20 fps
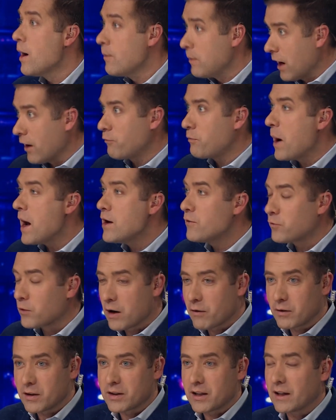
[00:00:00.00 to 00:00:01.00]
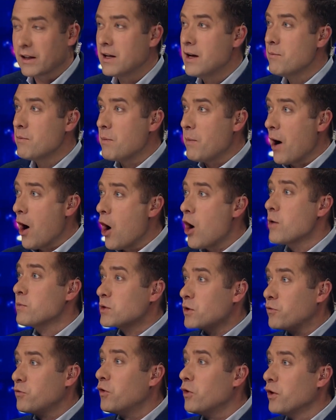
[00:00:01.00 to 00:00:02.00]
I mean, I've paid for everything, but my
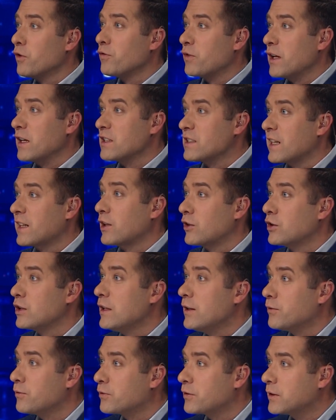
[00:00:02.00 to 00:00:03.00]
arms are full of things like a thief.